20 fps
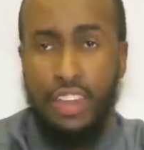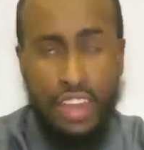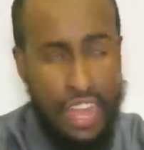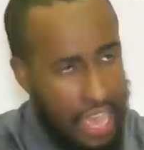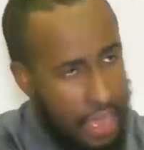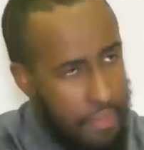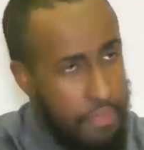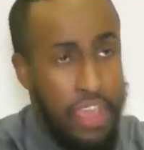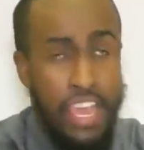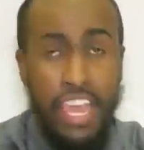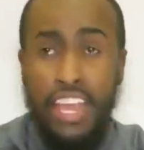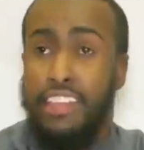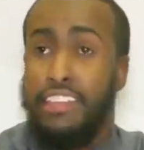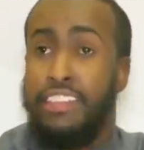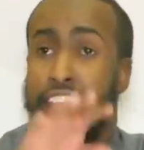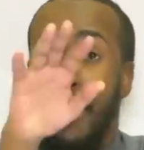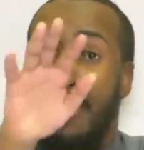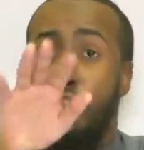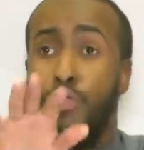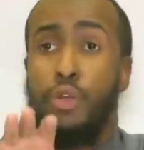Naam.
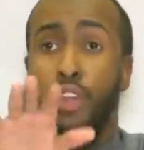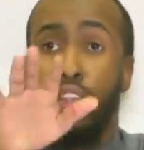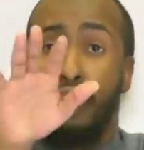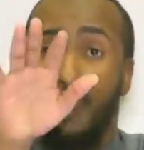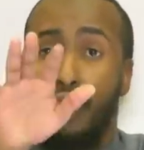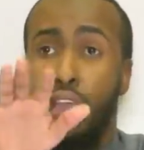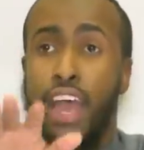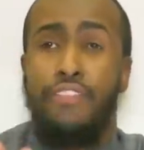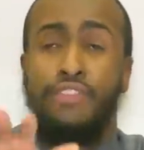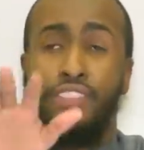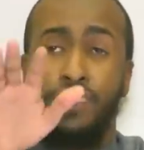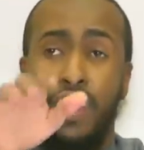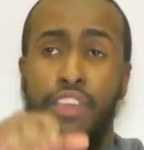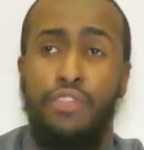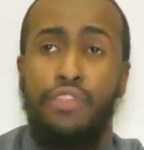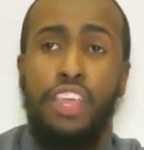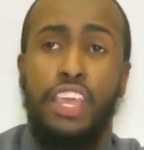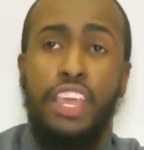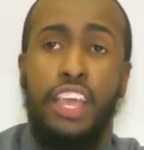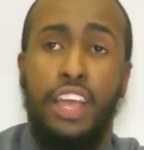Does every one of you have
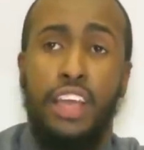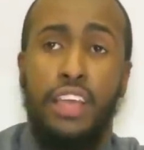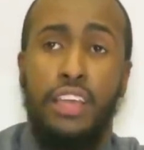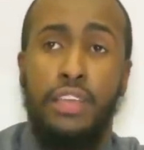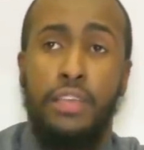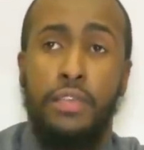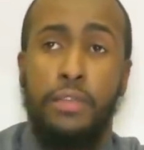safety here?